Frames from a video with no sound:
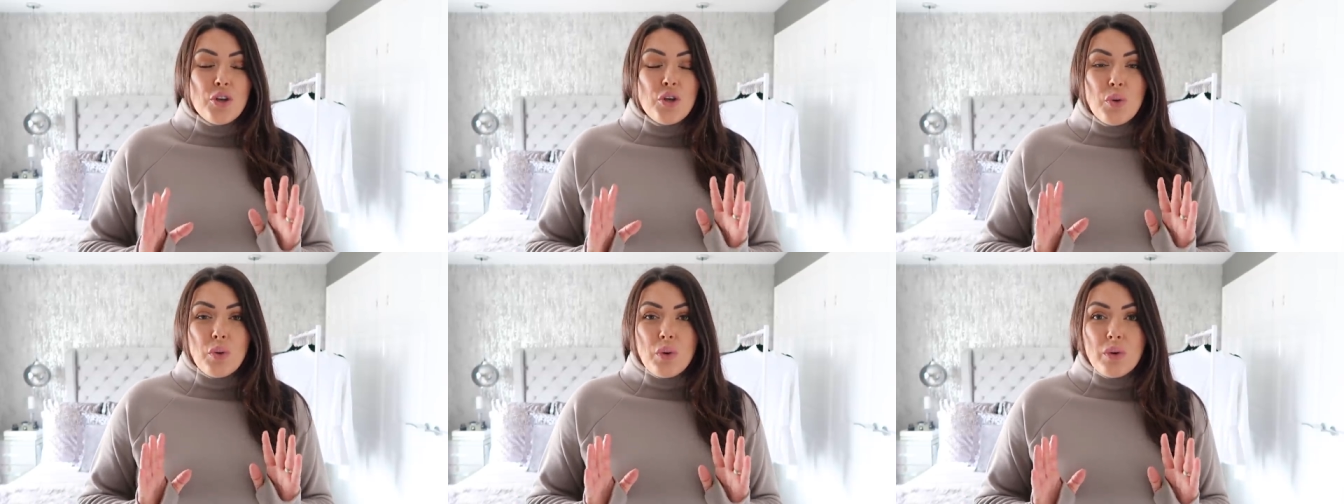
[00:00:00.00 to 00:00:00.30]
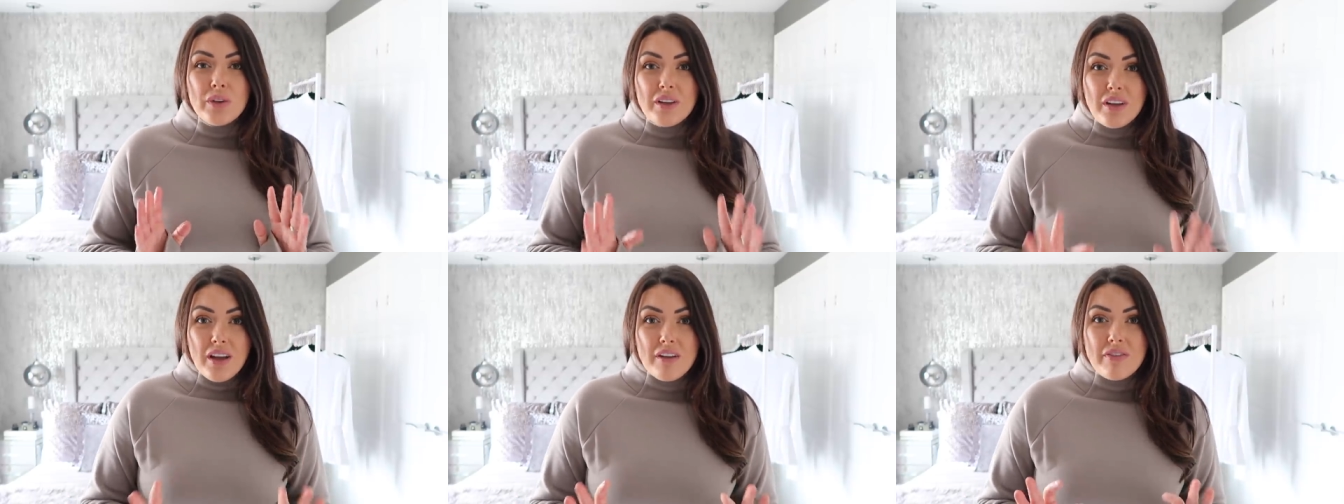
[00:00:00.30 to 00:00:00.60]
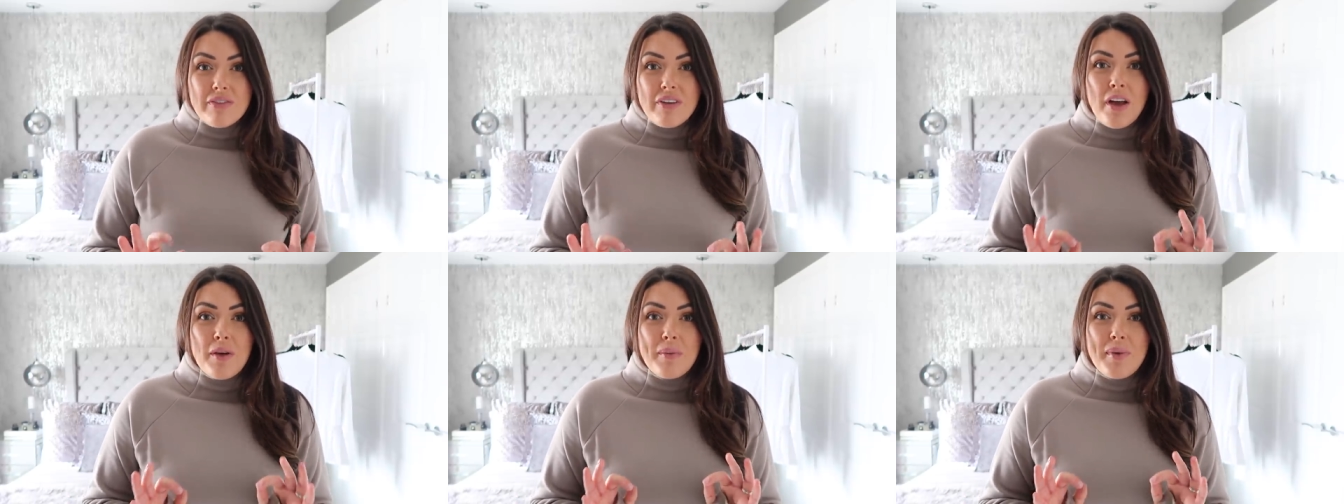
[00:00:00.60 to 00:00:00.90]
you will
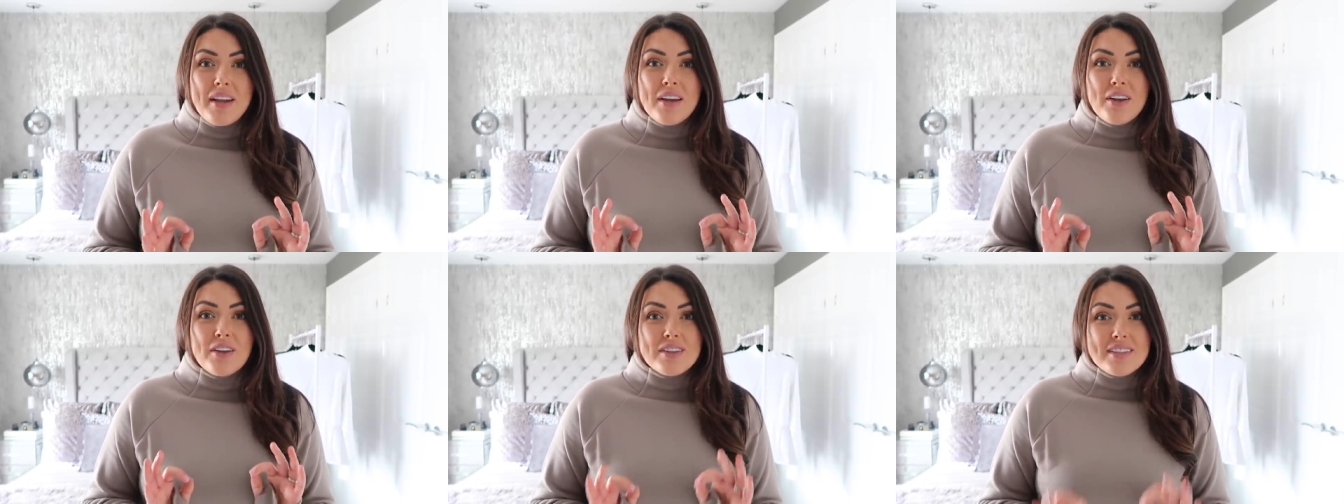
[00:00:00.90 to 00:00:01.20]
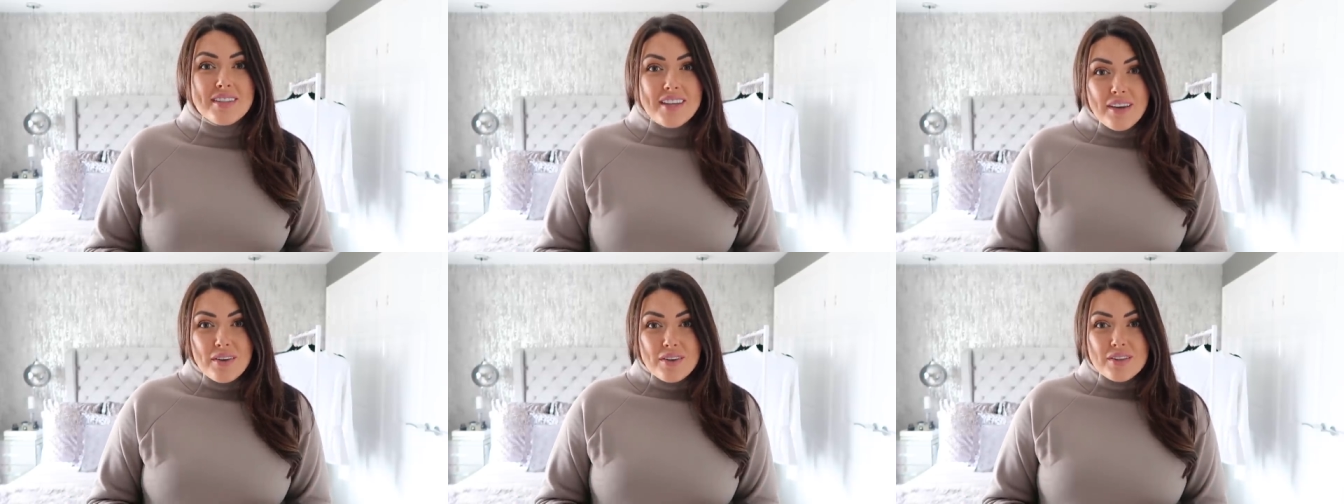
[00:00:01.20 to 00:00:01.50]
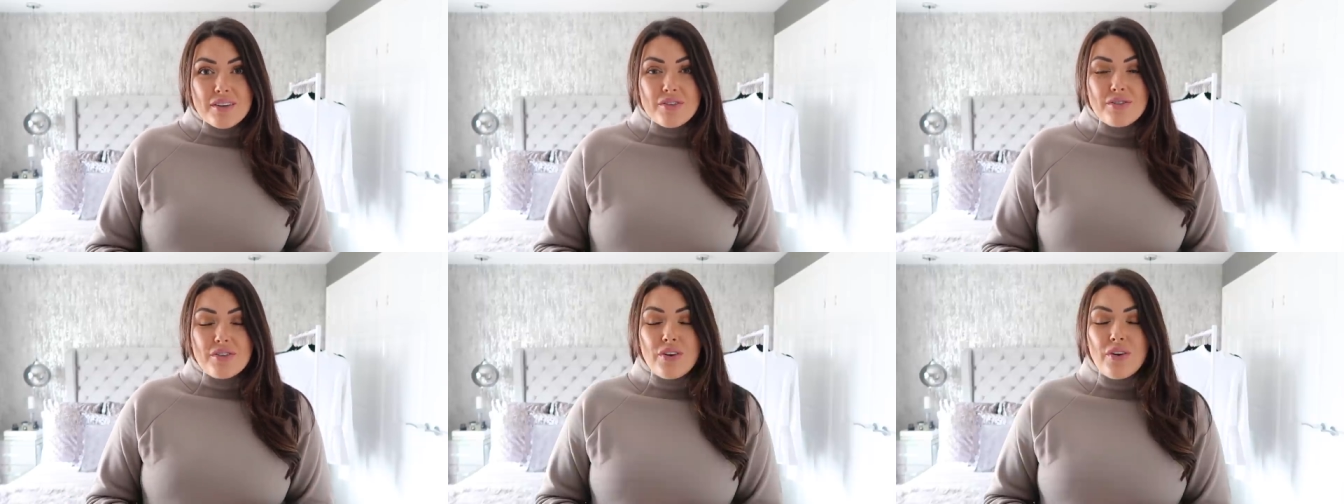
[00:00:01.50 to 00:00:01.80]
love how many good
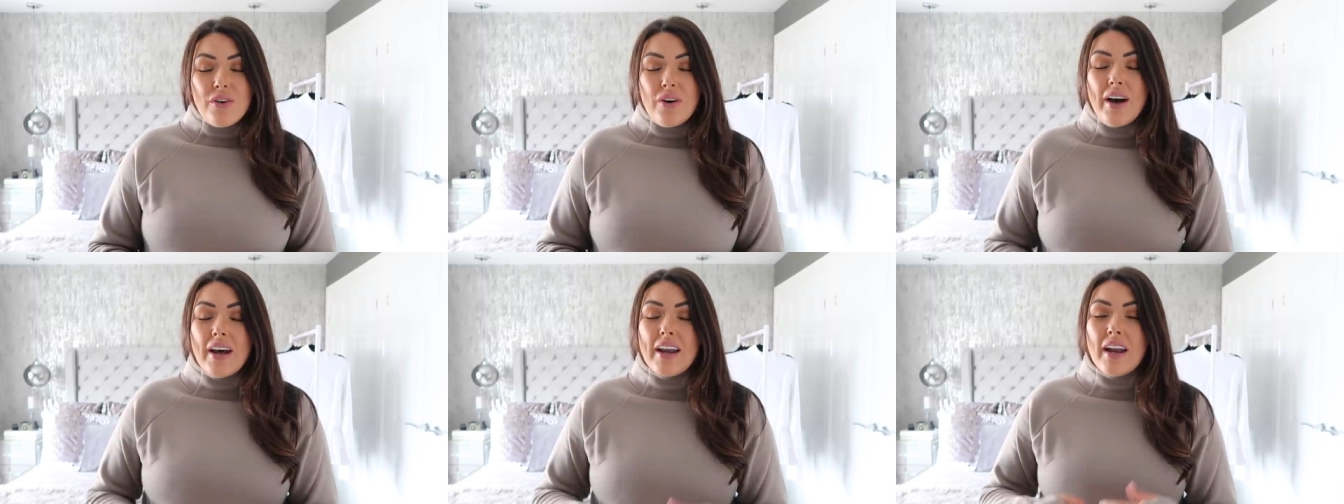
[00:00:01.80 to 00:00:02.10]
styles I've got